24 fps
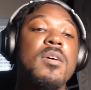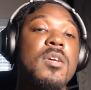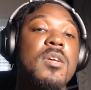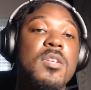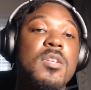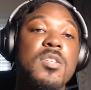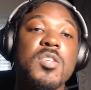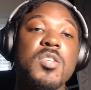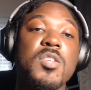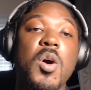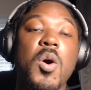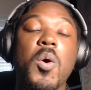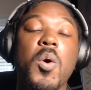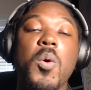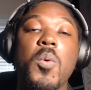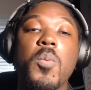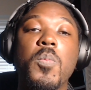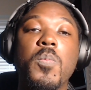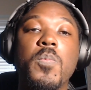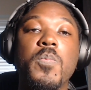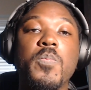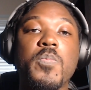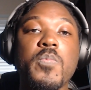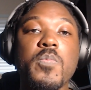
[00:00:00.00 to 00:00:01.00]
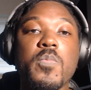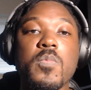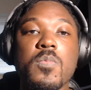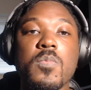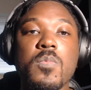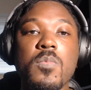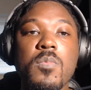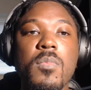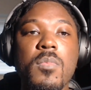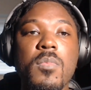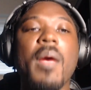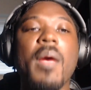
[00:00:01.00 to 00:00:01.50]
So
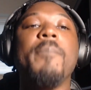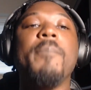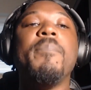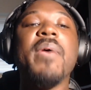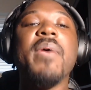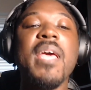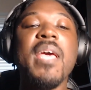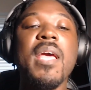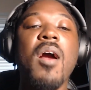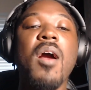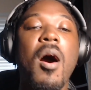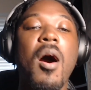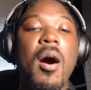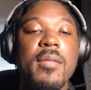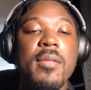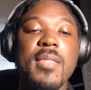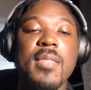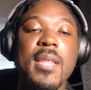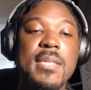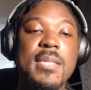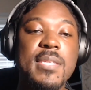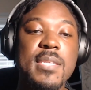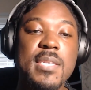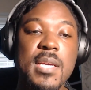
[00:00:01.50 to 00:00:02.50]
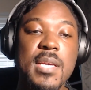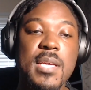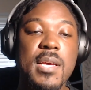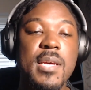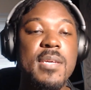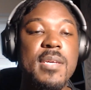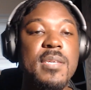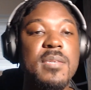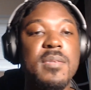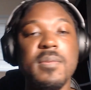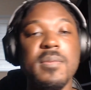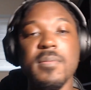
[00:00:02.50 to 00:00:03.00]
being authentic
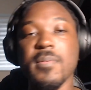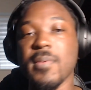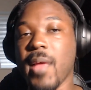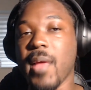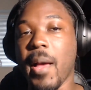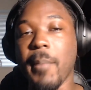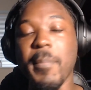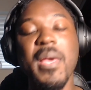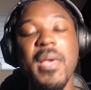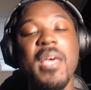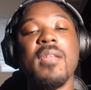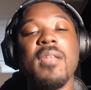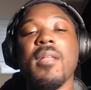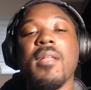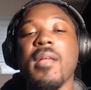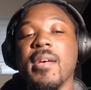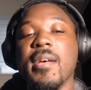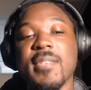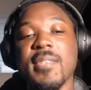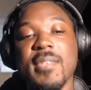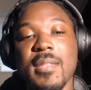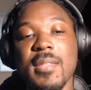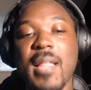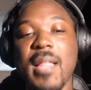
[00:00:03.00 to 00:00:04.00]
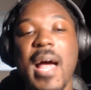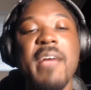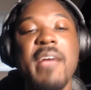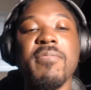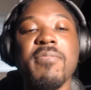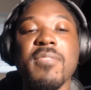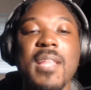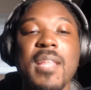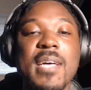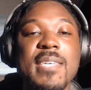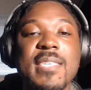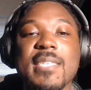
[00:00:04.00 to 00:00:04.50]
is a life
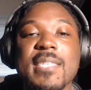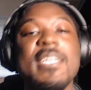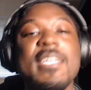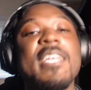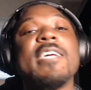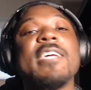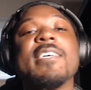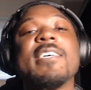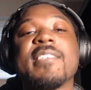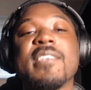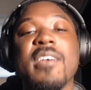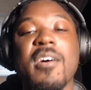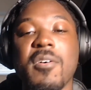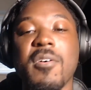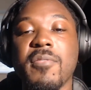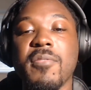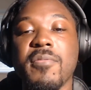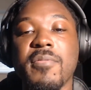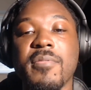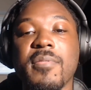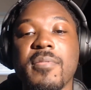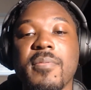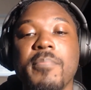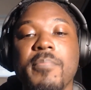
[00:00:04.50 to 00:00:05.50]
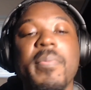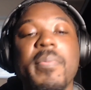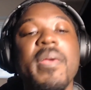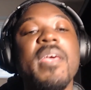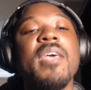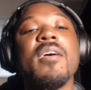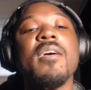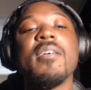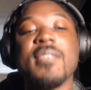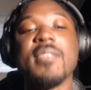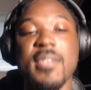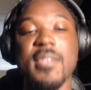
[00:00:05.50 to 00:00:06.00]
lesson in itself. Be
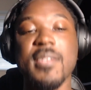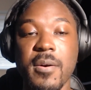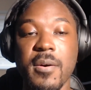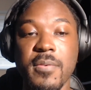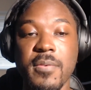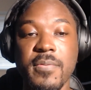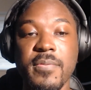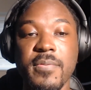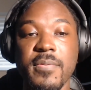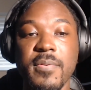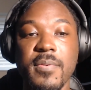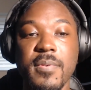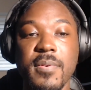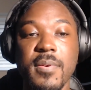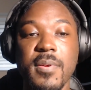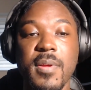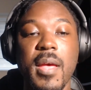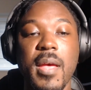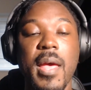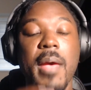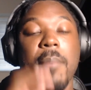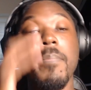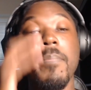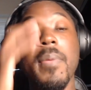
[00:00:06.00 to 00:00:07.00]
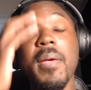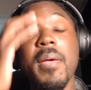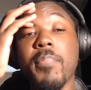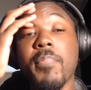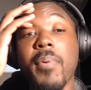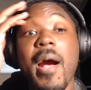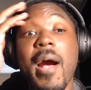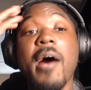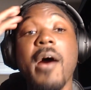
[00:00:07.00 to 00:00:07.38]
yourself and be proud